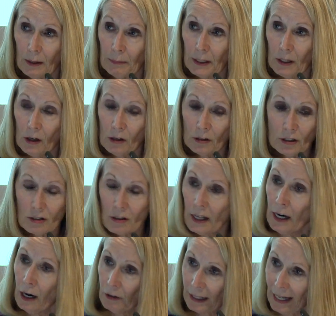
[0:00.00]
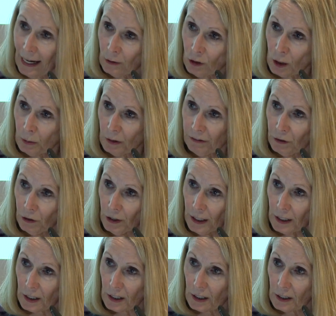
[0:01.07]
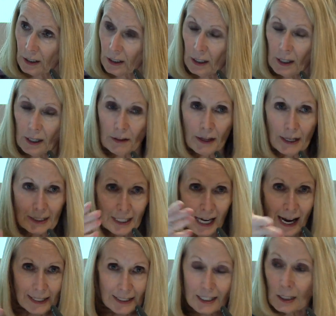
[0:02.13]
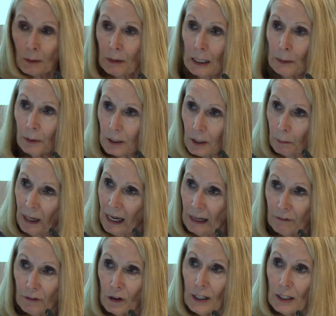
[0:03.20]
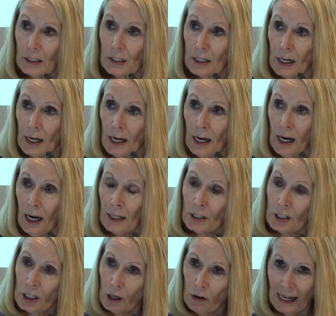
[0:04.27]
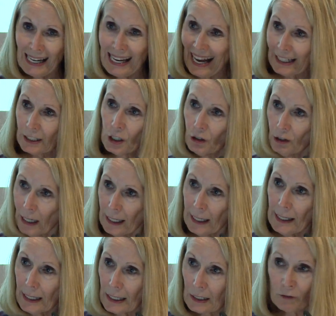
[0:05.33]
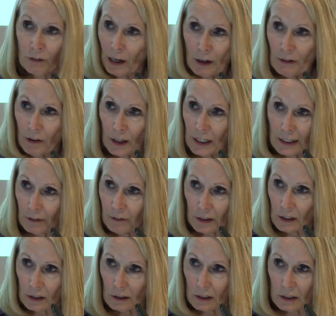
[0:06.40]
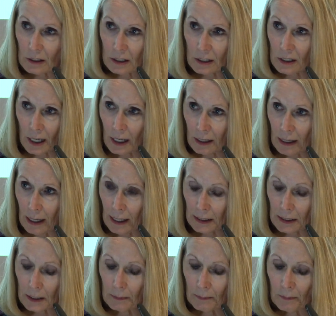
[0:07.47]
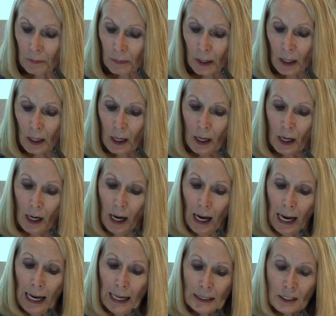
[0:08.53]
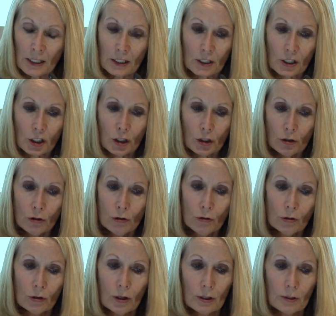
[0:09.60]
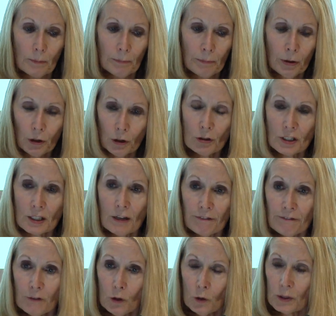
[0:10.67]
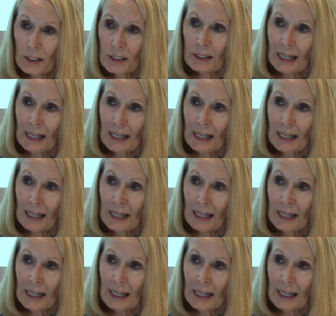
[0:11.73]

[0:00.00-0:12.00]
because they are accountable for it, they're taxing people to pay for it, and so electorally it's very, very difficult to say that. And to put yourself forward as